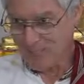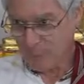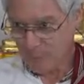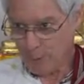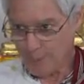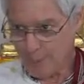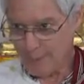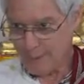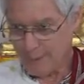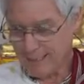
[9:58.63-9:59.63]
Those are the Buddha's
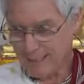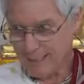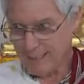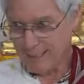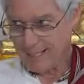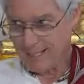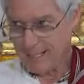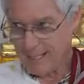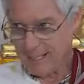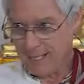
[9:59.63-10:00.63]
words.
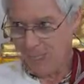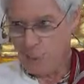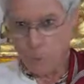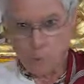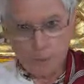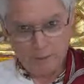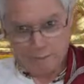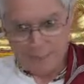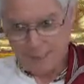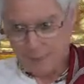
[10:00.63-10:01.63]
You will
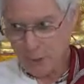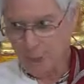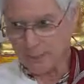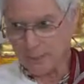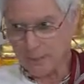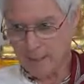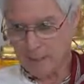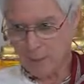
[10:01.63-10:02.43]
miss the target.